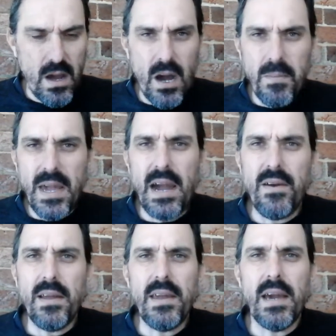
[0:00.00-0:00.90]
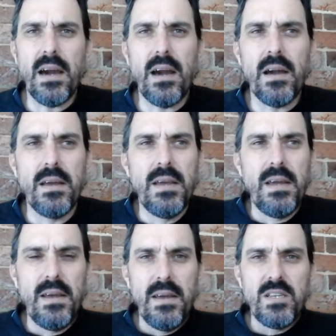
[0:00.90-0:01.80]
I'm currently
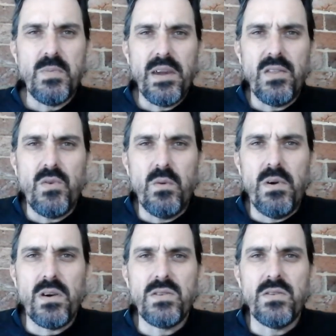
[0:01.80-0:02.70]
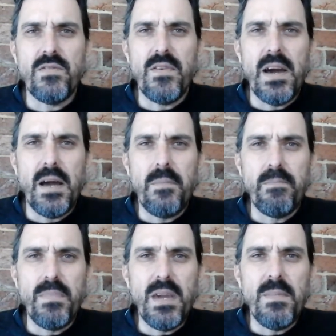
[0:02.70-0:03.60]
smoking through a box of
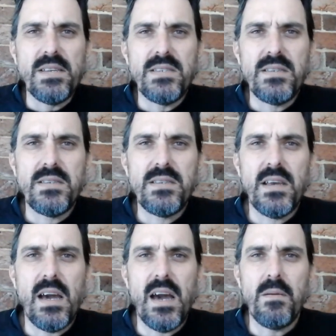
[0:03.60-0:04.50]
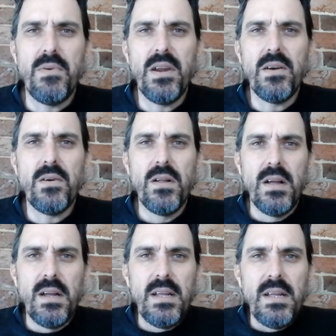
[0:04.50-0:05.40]
PMS Abril
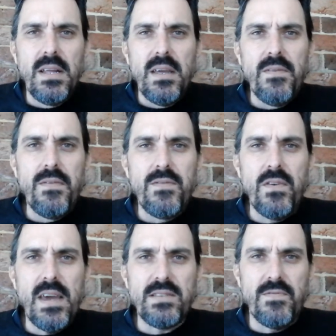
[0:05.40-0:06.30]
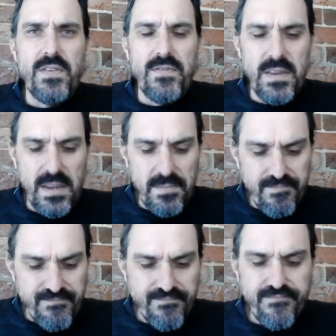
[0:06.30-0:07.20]
2015
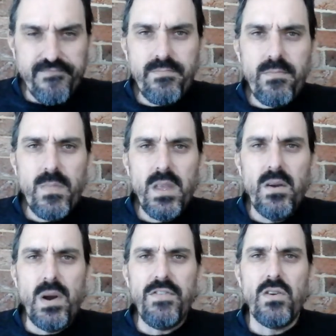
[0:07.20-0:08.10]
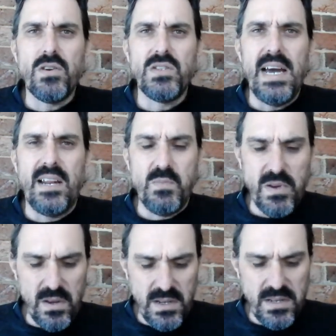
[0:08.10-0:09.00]
Rafael Gonzalez
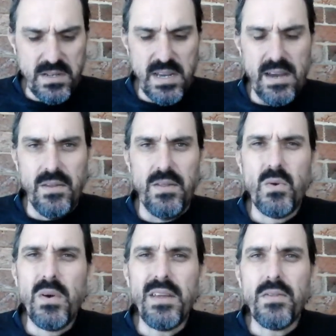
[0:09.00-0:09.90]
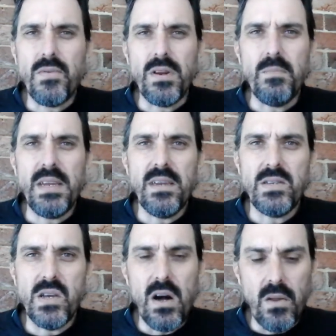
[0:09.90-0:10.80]
Perlas. So they're already 3 and a bit
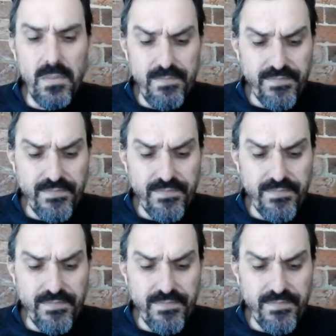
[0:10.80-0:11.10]
years old.